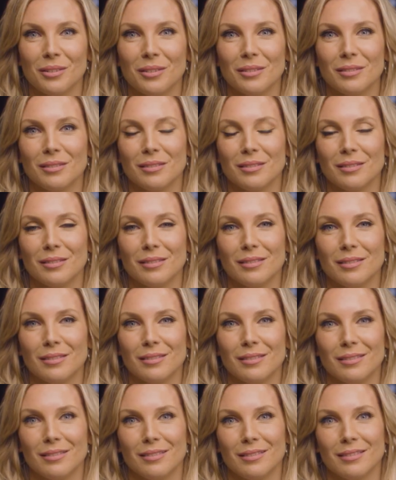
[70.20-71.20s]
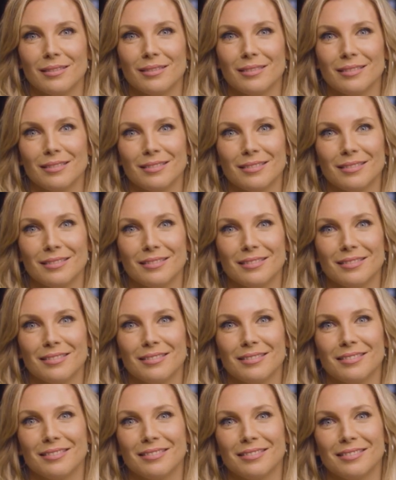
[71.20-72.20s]

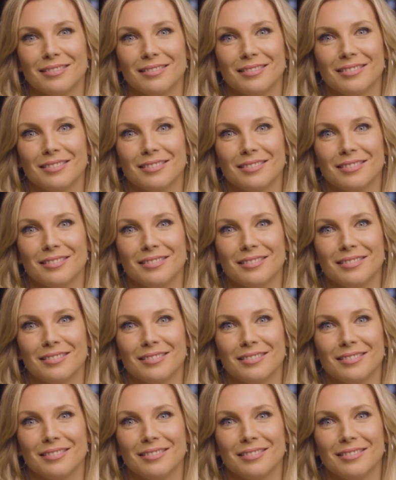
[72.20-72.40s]
The person shown says nothing.